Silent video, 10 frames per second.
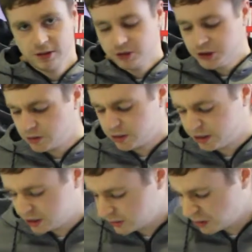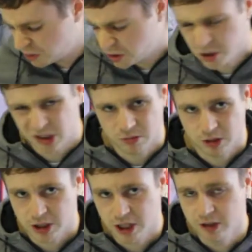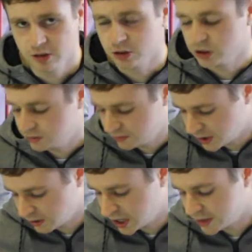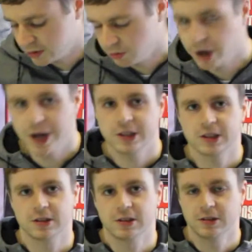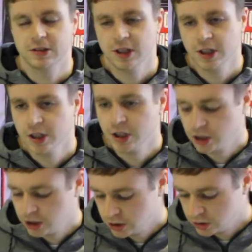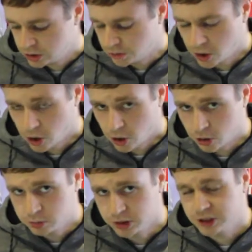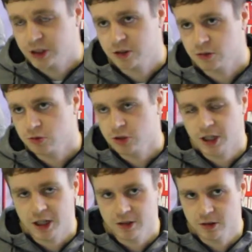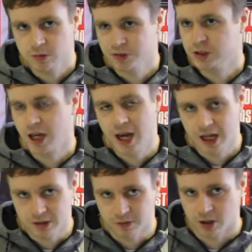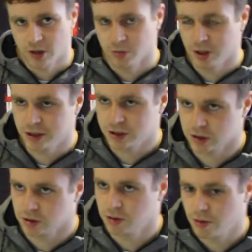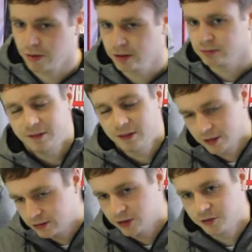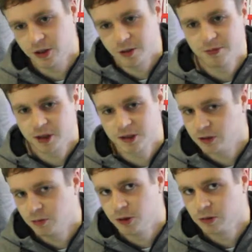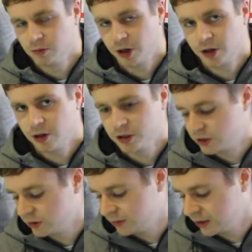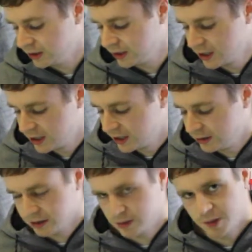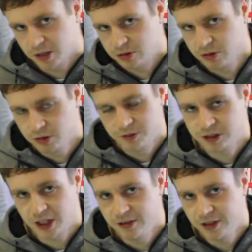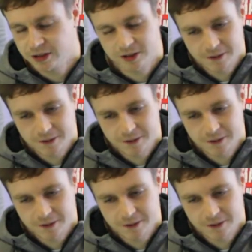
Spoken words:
So it's about 33 kilos, it's very heavy weight, and support up to 600 kilos, which is a hell of a lot of weight. So I don't know if you're pressing the world record or something, this bench will withstand it.